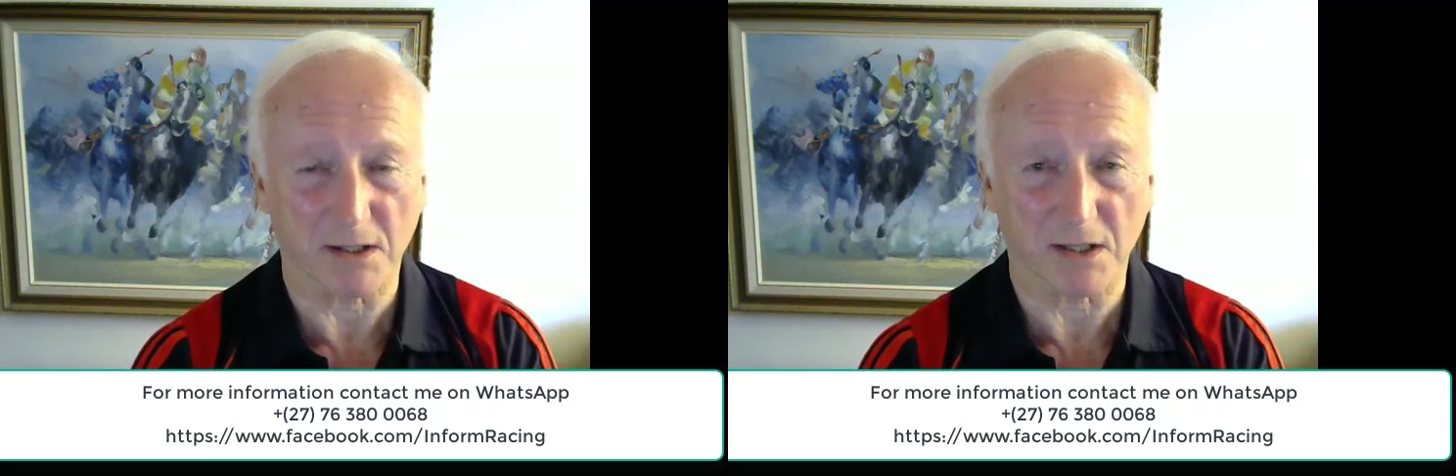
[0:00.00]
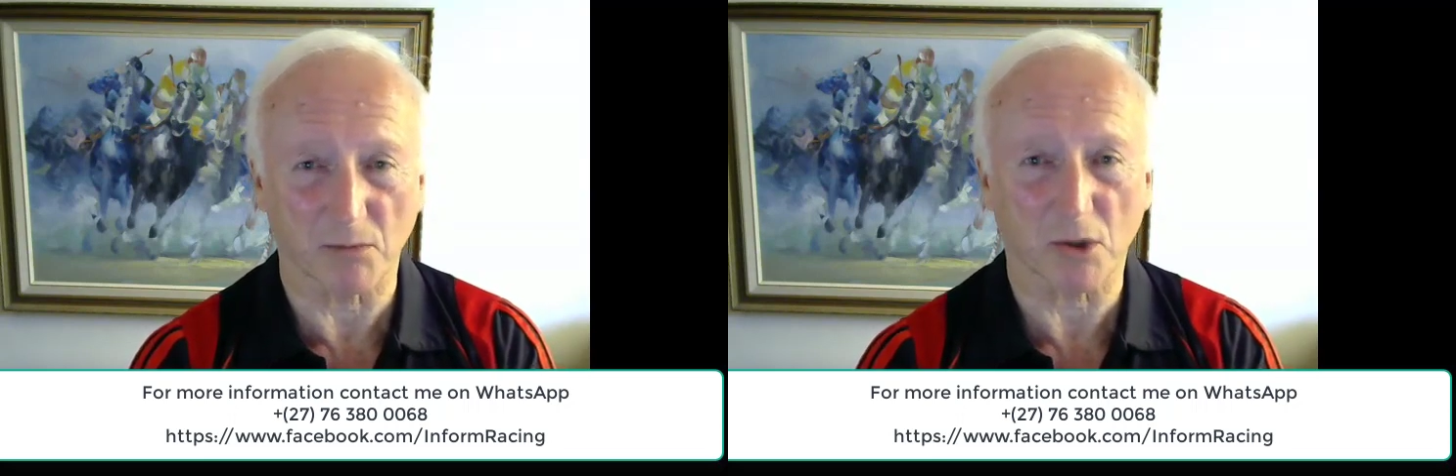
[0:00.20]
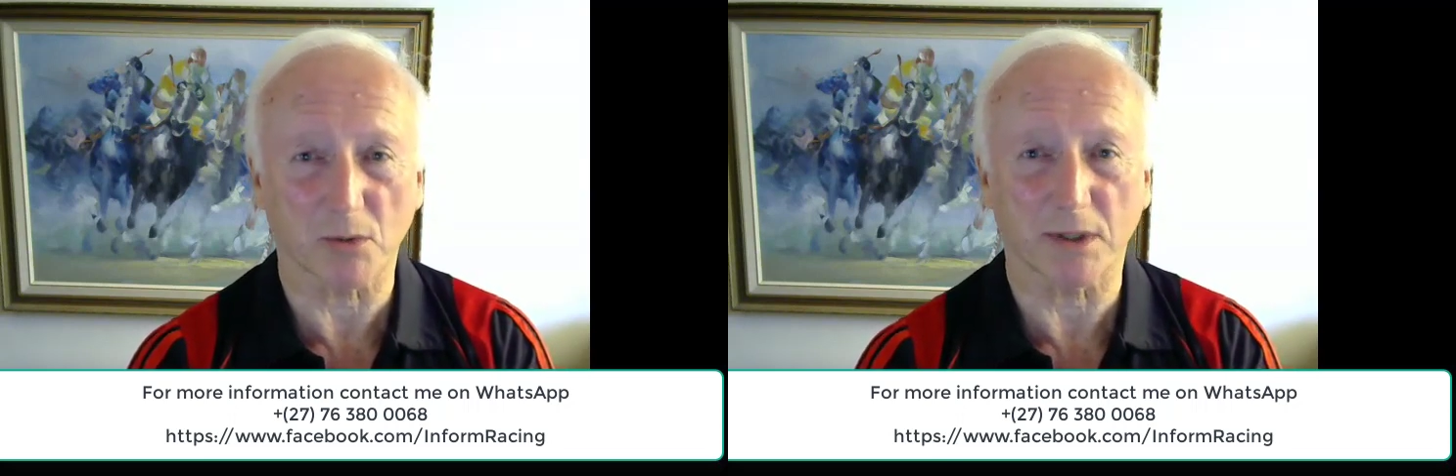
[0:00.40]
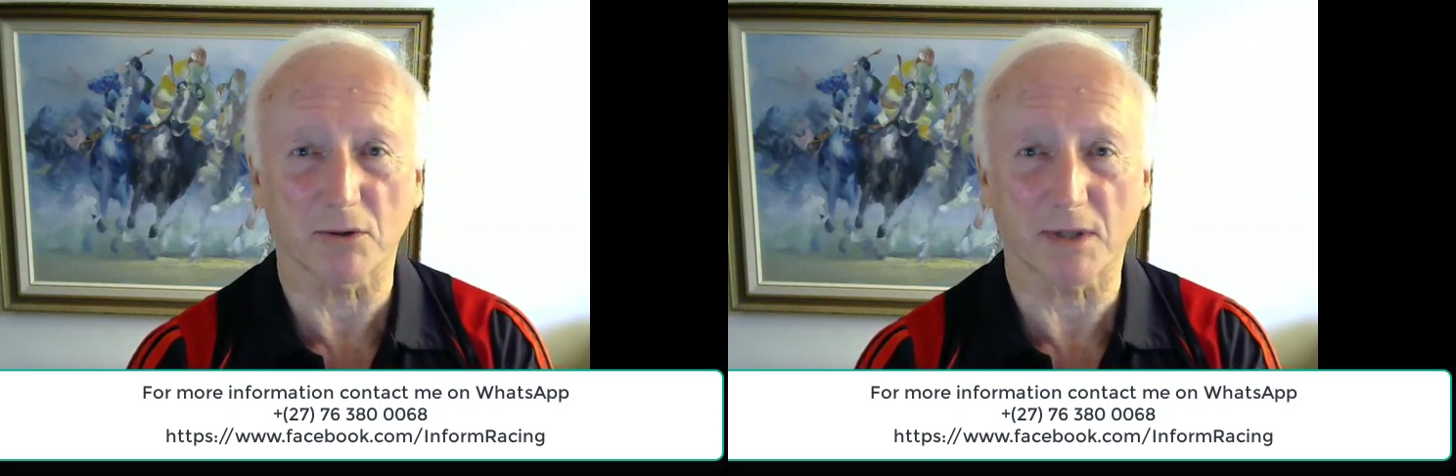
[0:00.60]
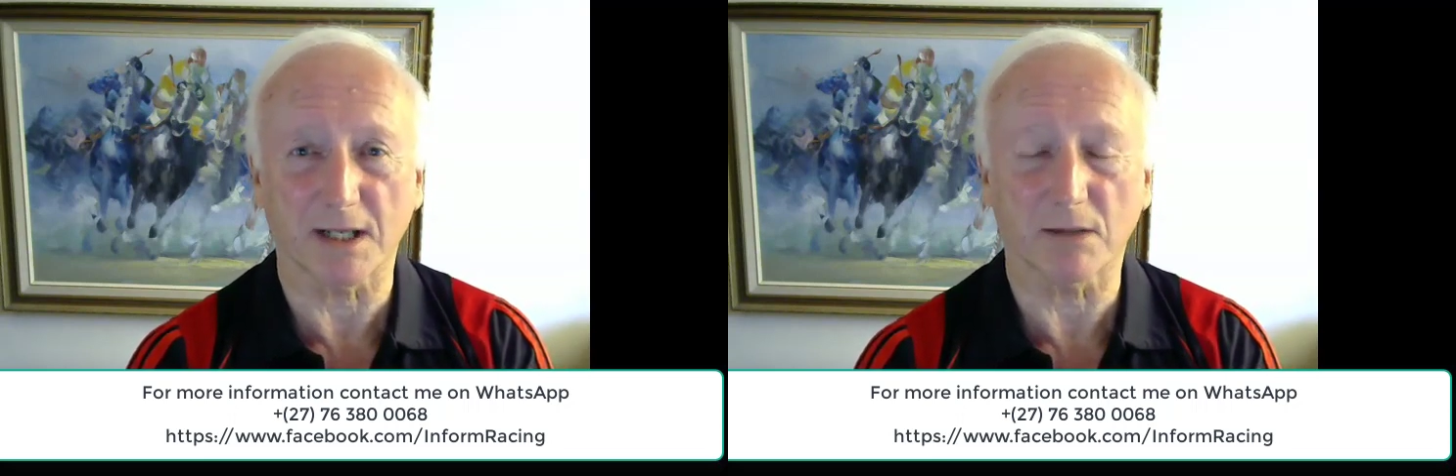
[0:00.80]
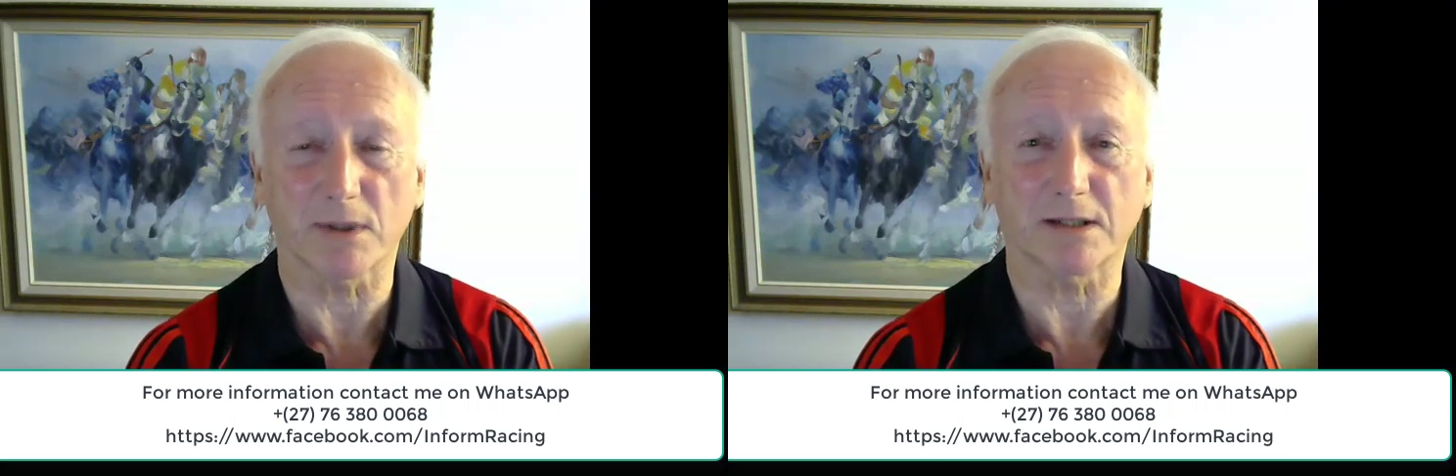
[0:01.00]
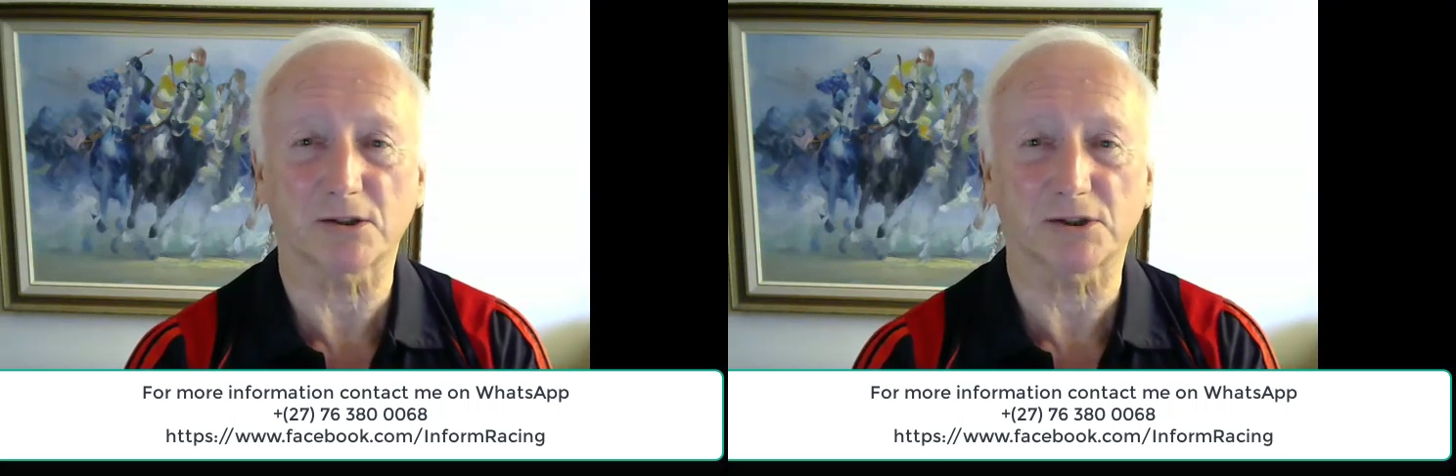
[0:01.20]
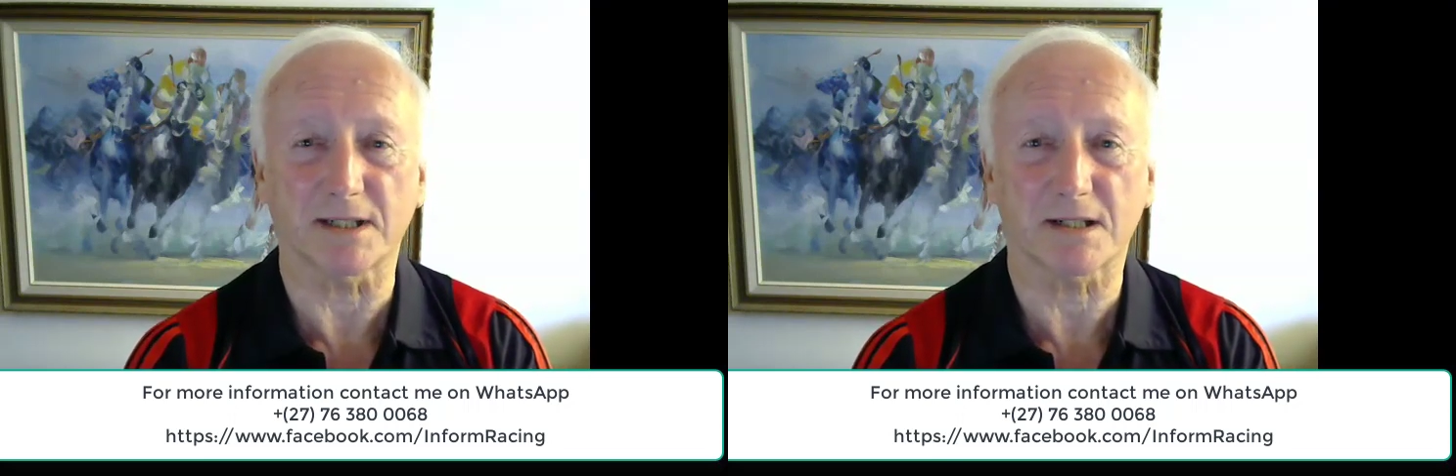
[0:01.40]
then what we do then, we
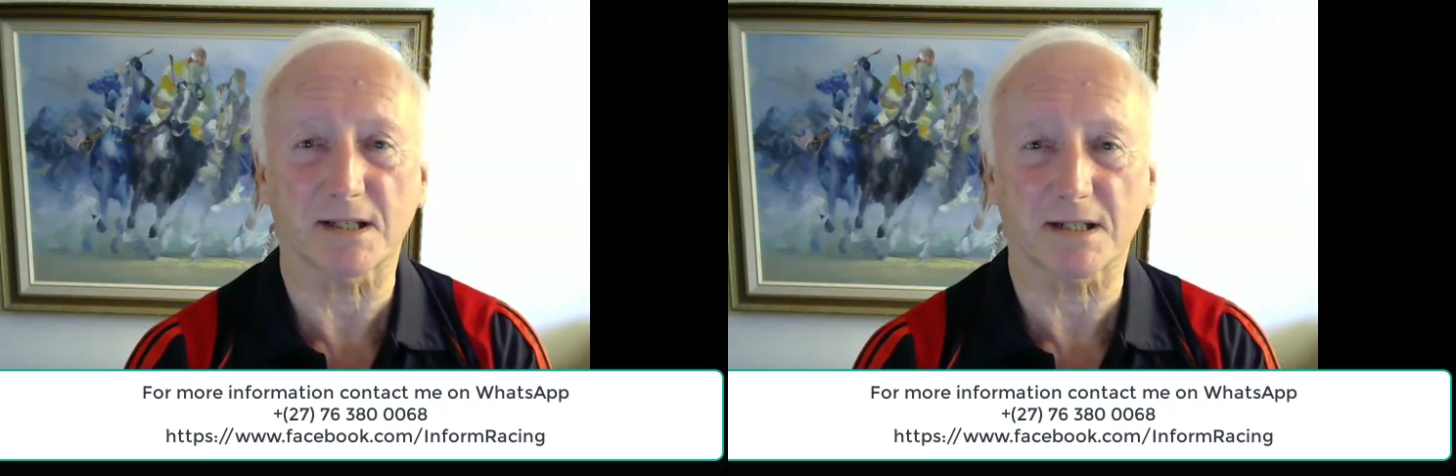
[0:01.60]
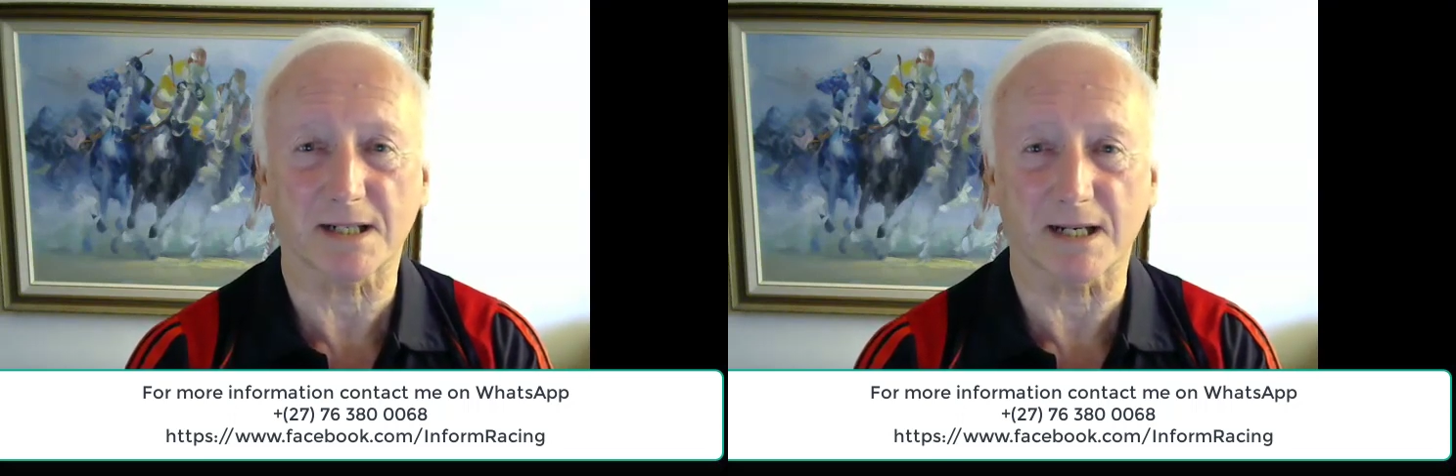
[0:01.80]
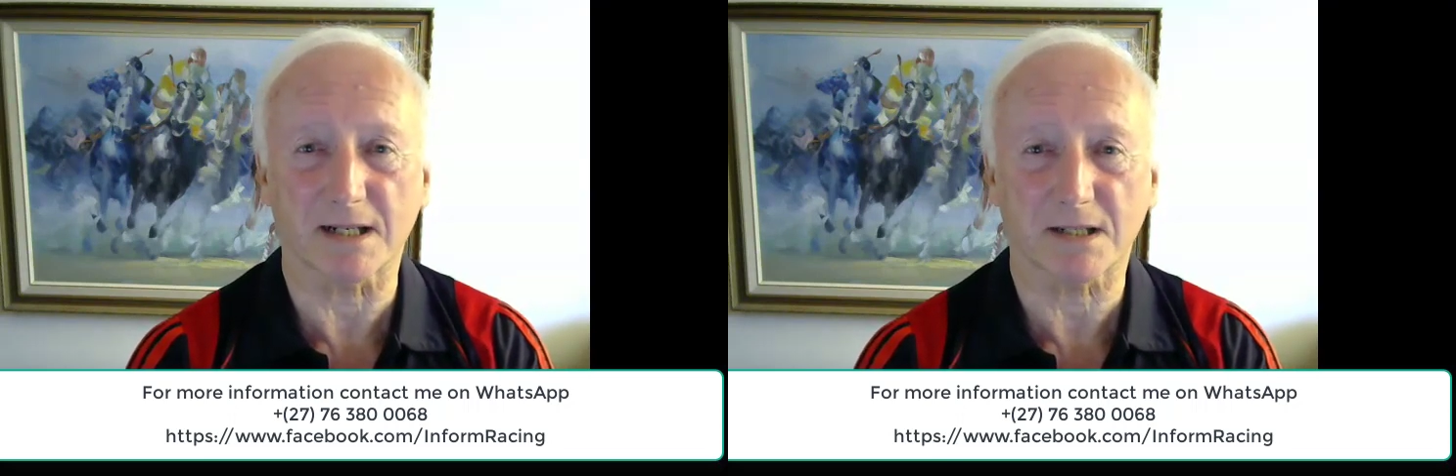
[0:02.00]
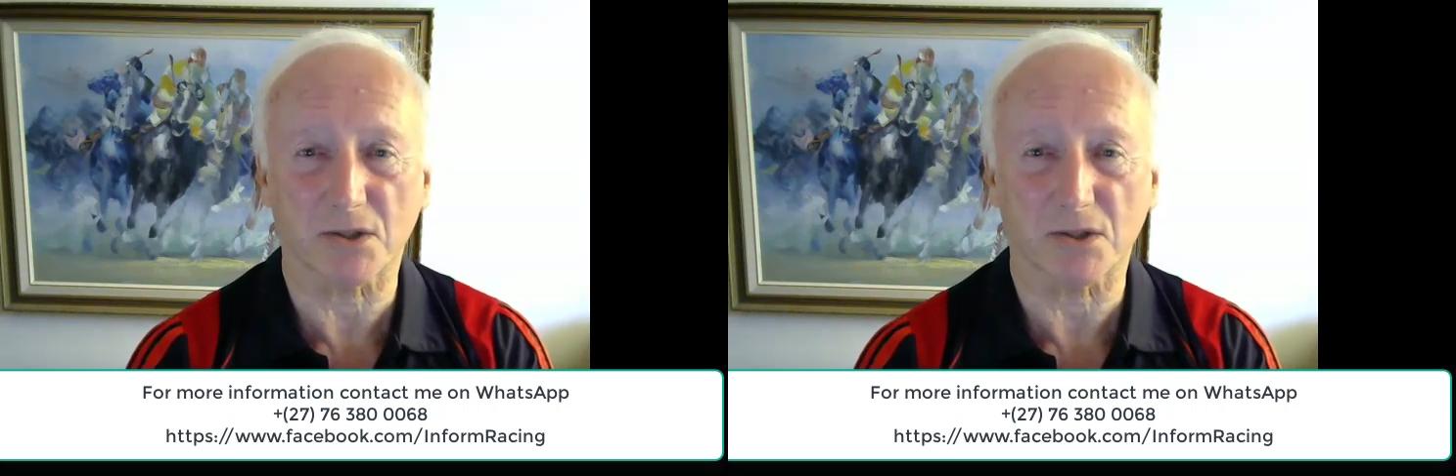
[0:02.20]
increase the stakes